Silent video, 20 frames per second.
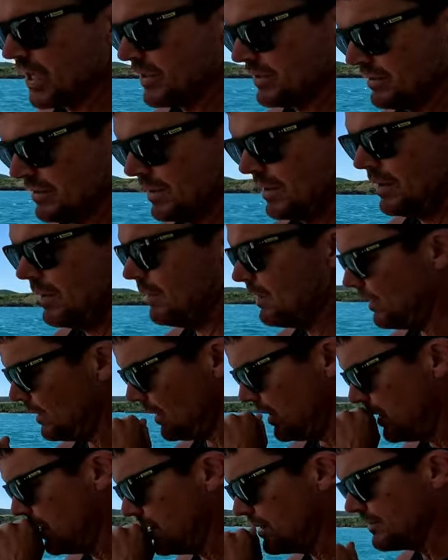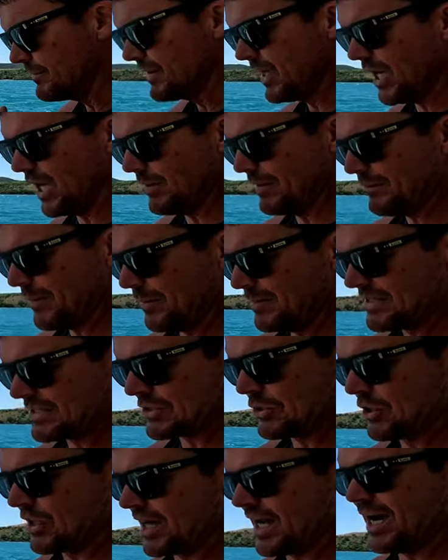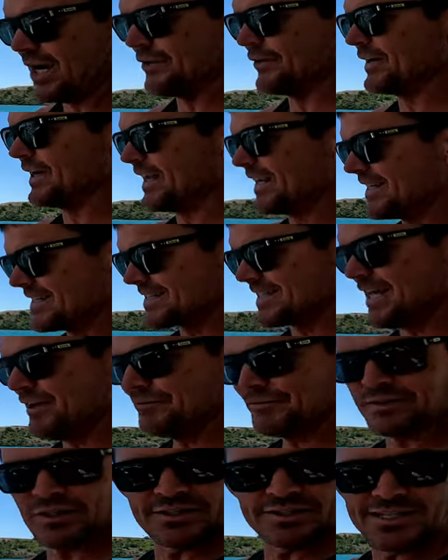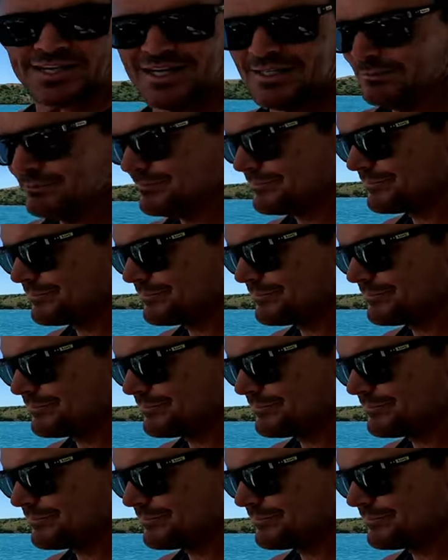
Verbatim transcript: uh, we've probably still got 100 litres left, I'd say.